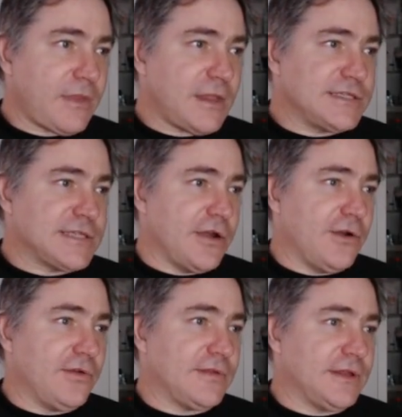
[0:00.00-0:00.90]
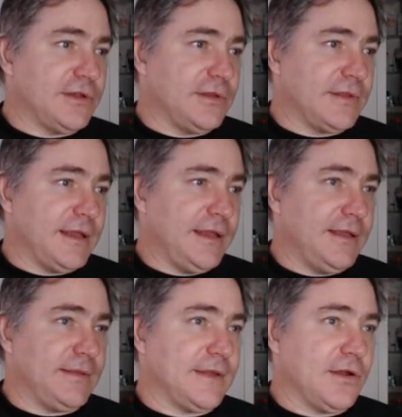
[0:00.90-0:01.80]
So
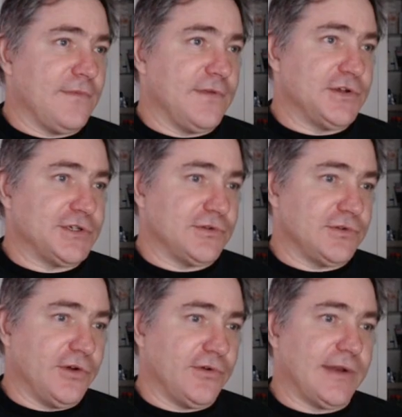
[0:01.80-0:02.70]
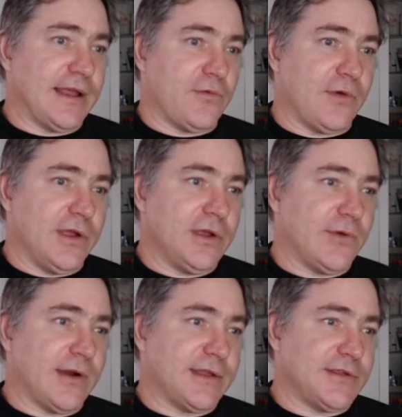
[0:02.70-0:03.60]
the convolutional neural network,
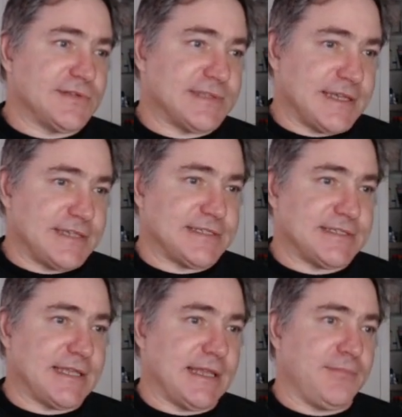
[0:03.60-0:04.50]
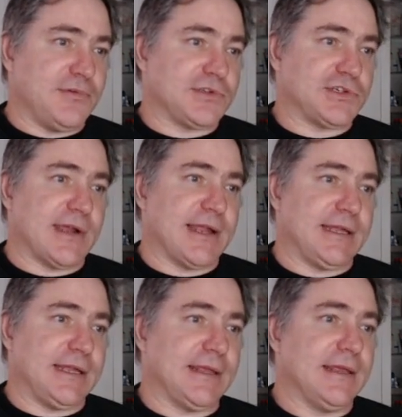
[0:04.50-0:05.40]
where I use these as the input
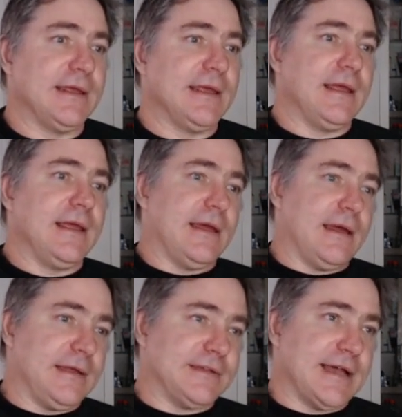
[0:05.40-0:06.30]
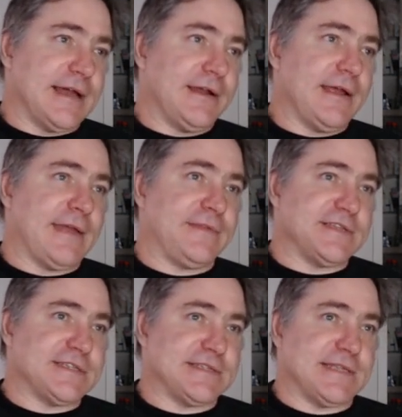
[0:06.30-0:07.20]
training data, and
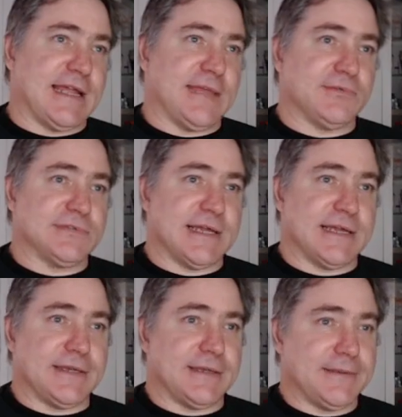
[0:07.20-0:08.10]
this is the label data.